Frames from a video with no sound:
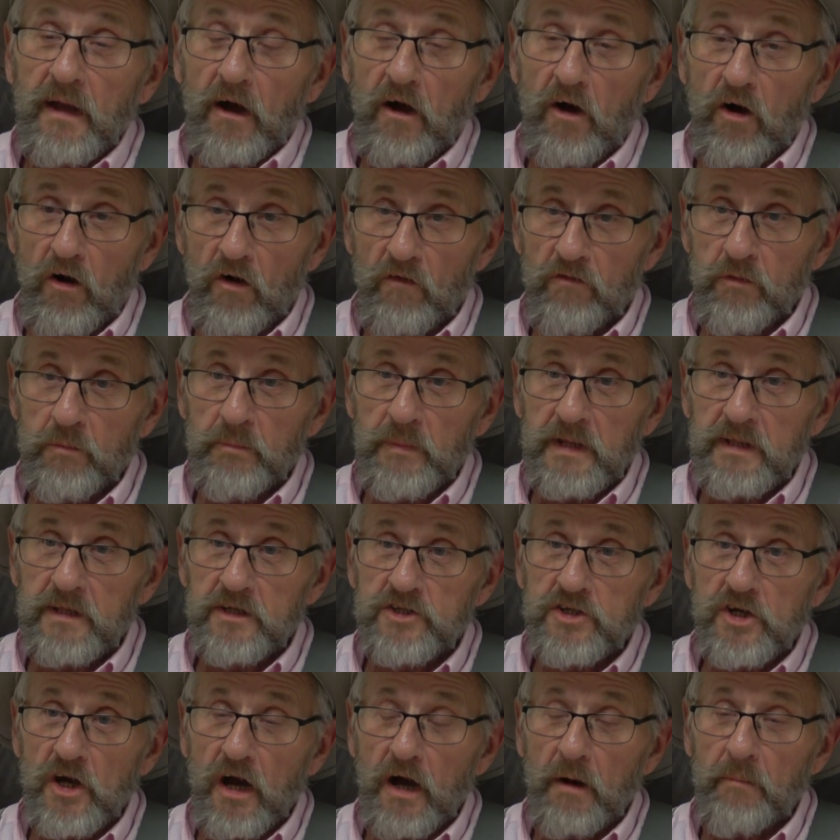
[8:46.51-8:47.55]
offered me the
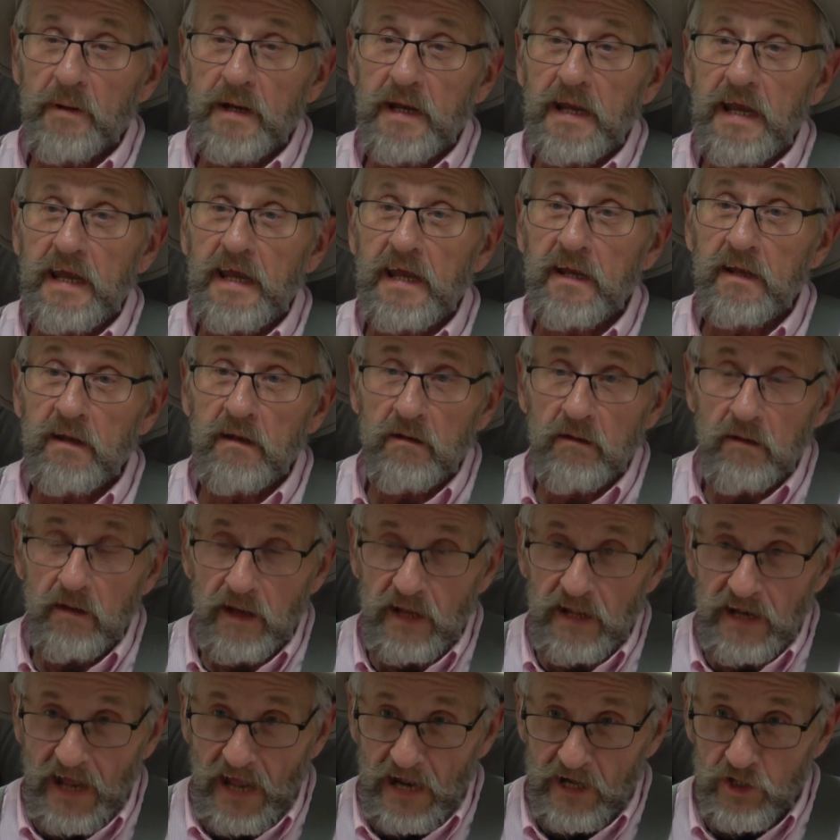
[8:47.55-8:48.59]
job again,
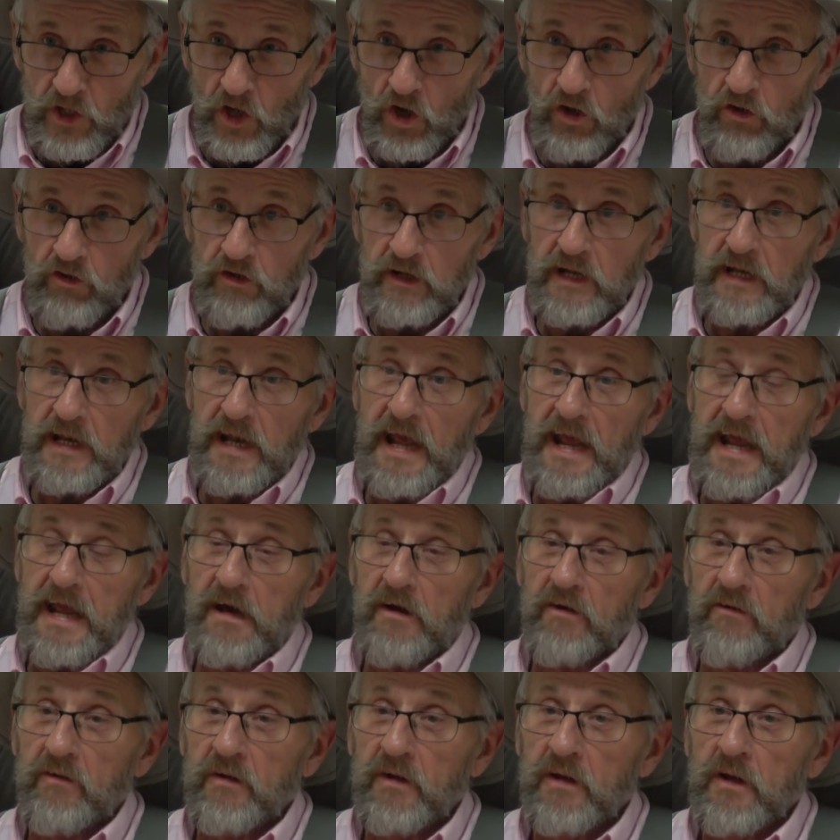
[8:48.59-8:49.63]
and I turned it
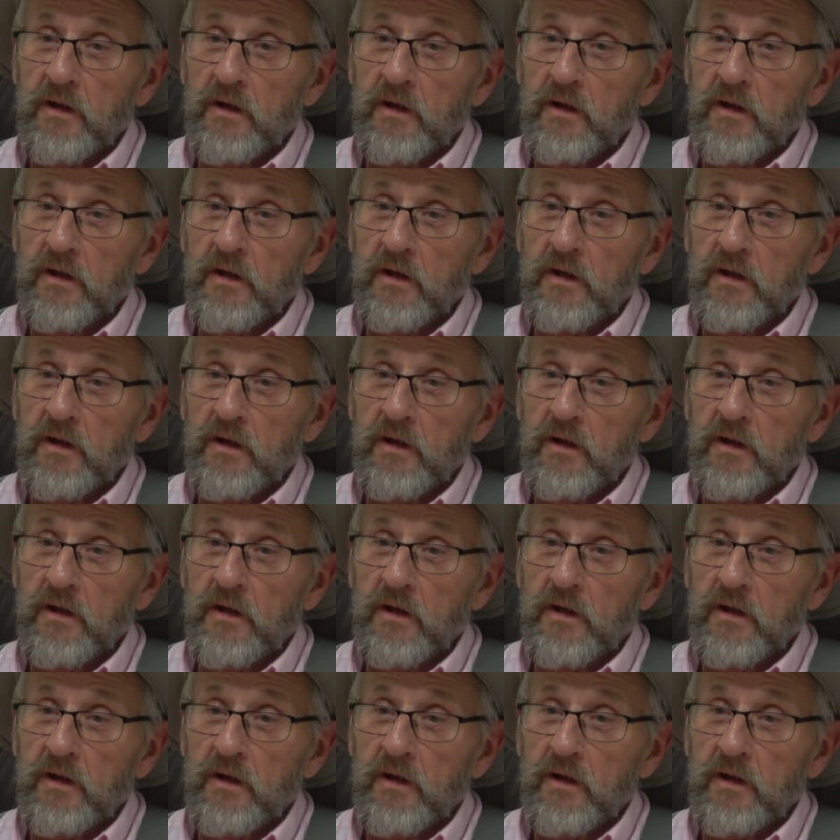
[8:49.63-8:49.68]
down.